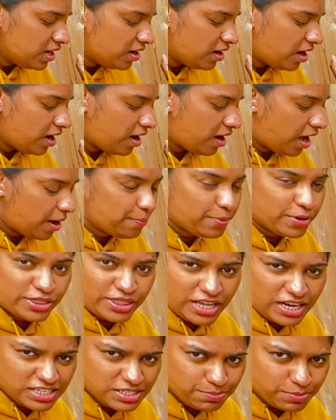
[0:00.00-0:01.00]
I put
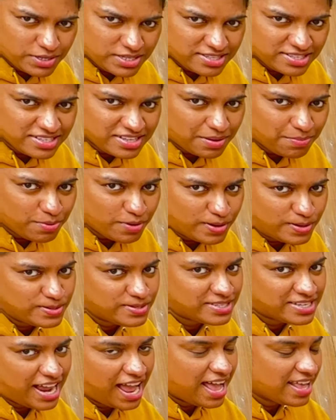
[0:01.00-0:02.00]
30%
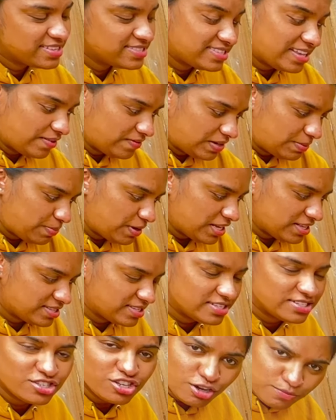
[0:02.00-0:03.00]
compost and
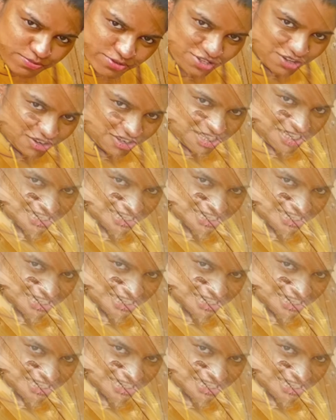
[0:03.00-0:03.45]
70% topsoil in